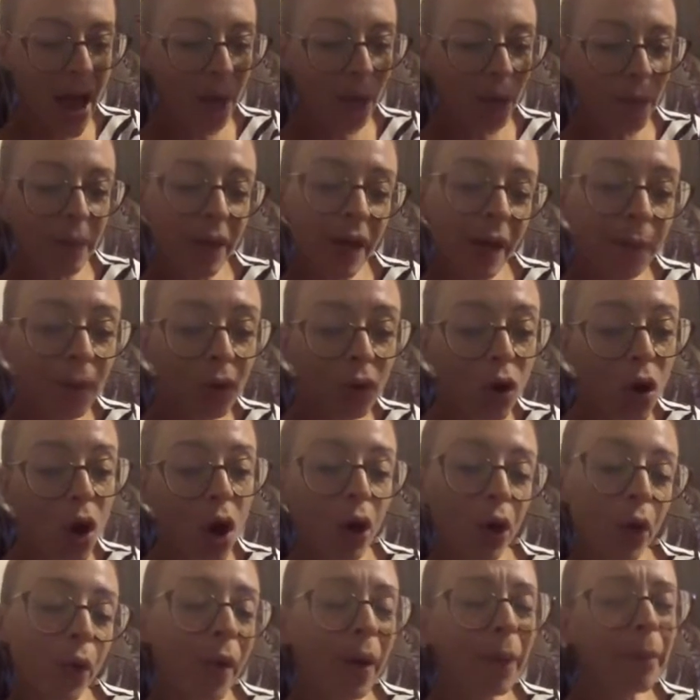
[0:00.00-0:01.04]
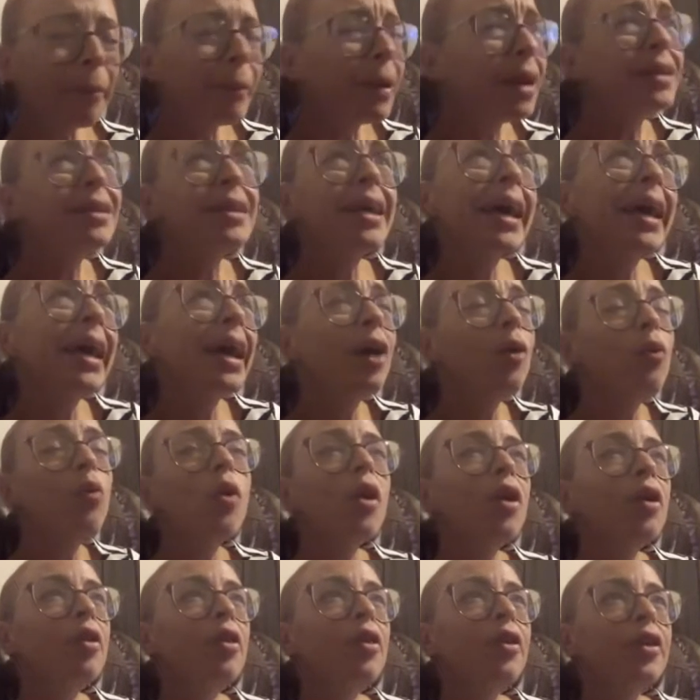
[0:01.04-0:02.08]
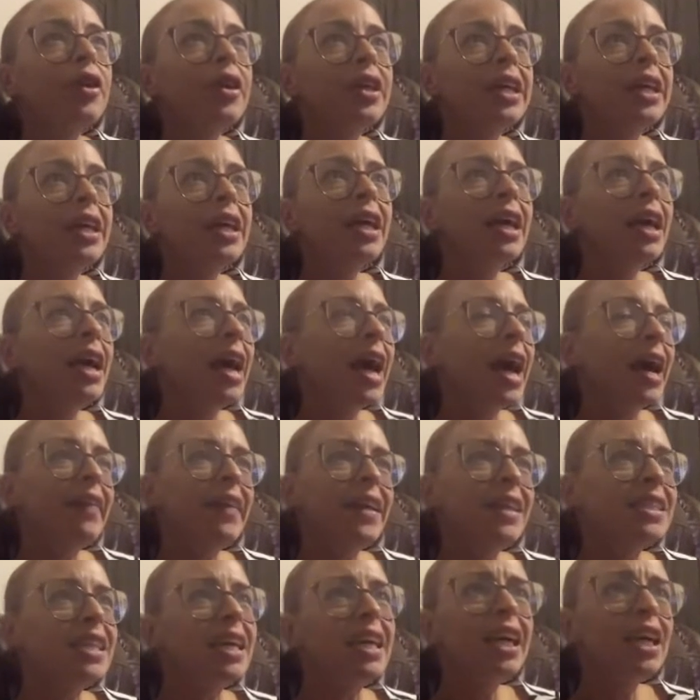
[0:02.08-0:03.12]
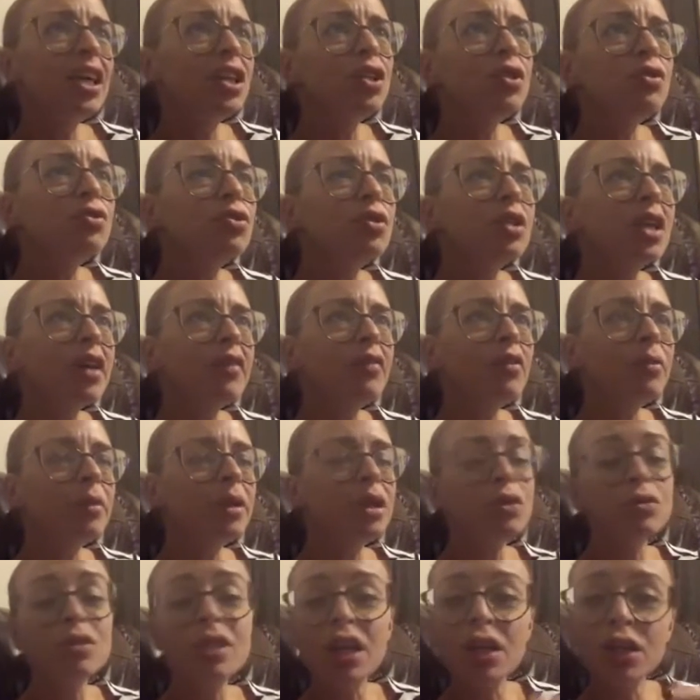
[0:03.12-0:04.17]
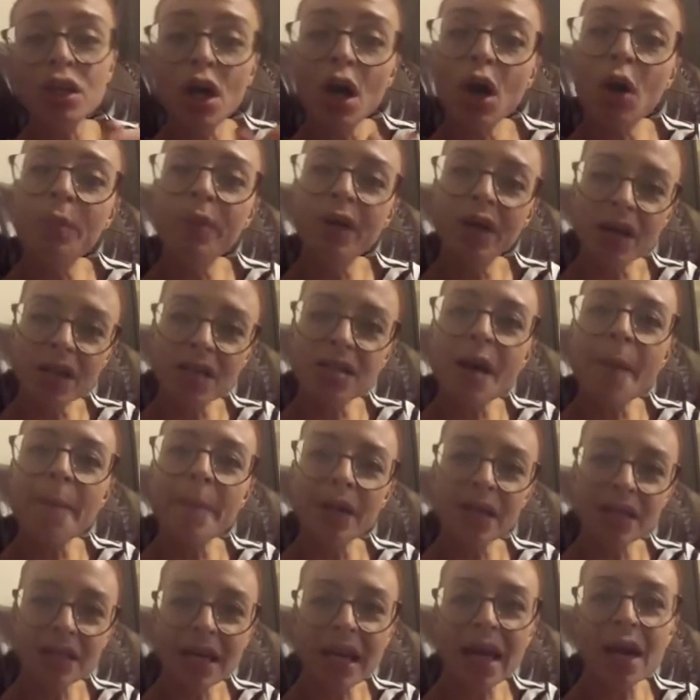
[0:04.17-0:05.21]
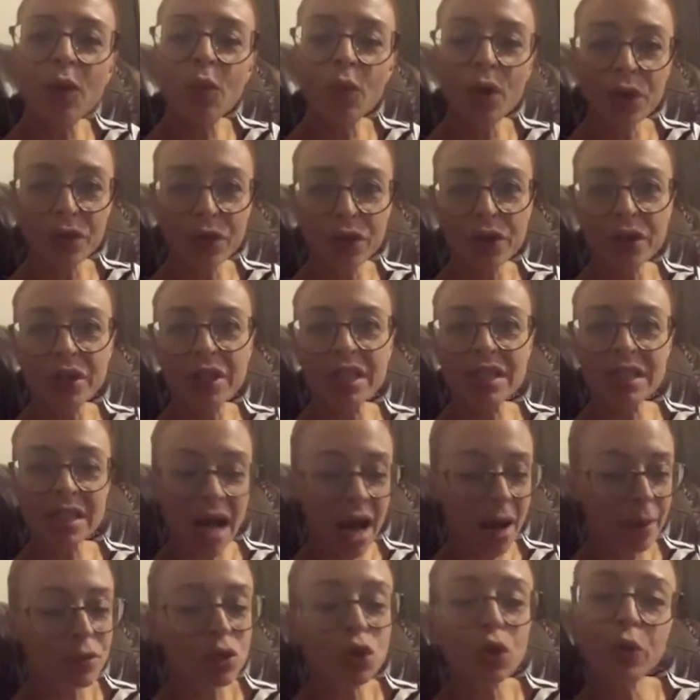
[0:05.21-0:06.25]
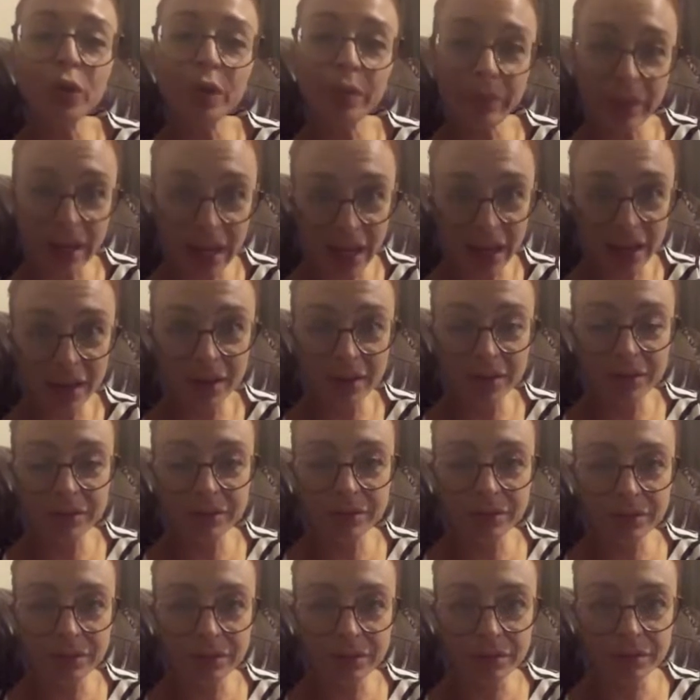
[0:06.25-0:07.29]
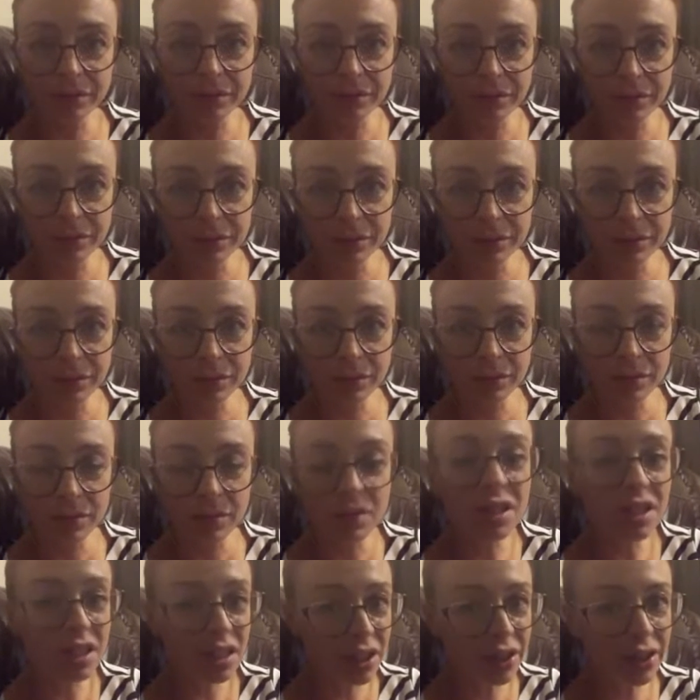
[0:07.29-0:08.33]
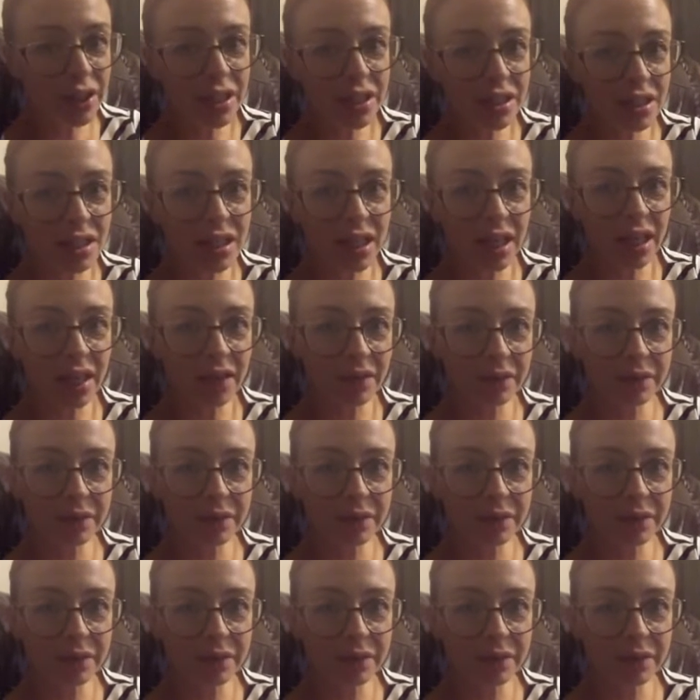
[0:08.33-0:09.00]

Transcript: when people call you on monday at 1.30 and they say can you do that for me you say no because on monday at 1.30 i'm doing me seriously